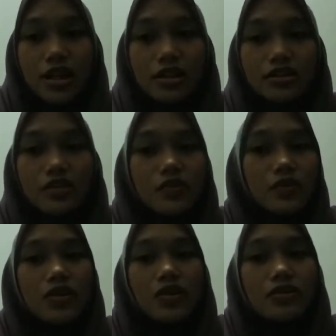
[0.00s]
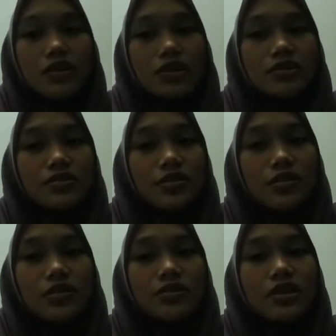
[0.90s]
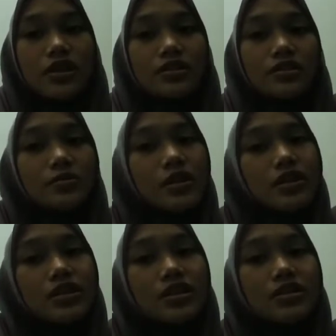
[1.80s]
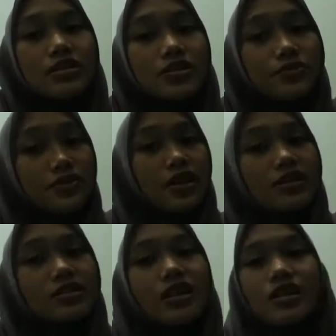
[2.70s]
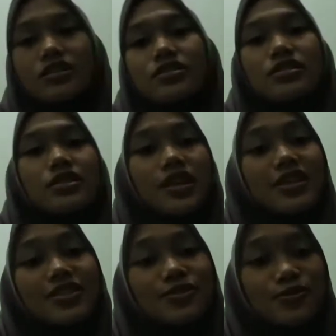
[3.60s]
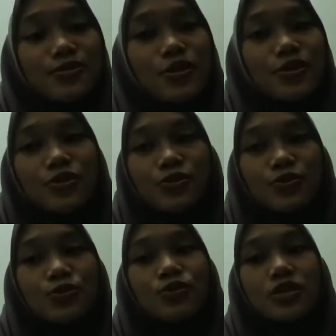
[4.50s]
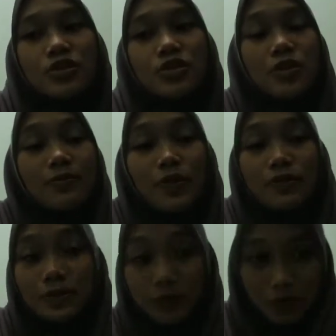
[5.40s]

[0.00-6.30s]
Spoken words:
Then we all rest so that the body is refreshed and ready to go to the top of the